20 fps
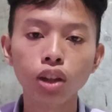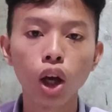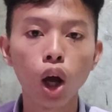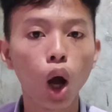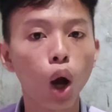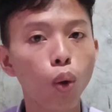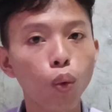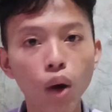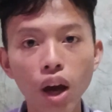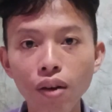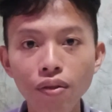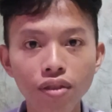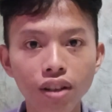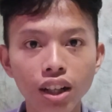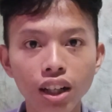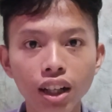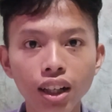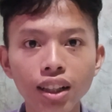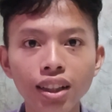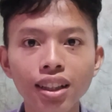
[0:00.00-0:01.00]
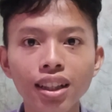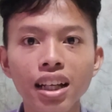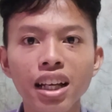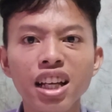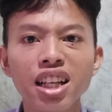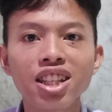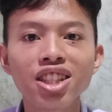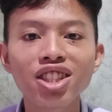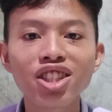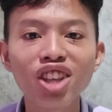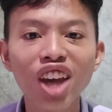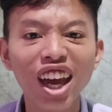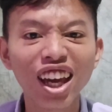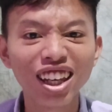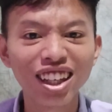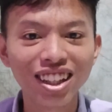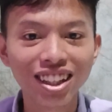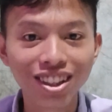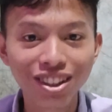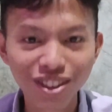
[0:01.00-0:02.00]
However, Jack's
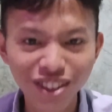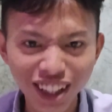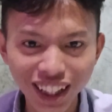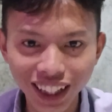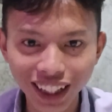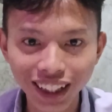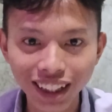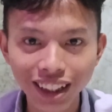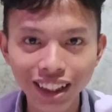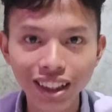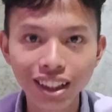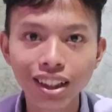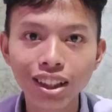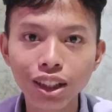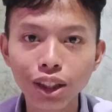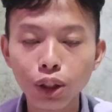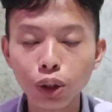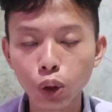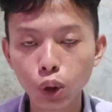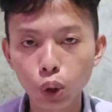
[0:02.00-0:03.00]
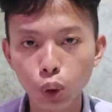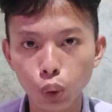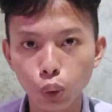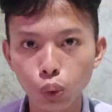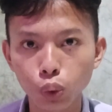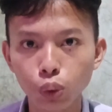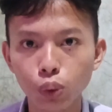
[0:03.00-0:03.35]
greed grew.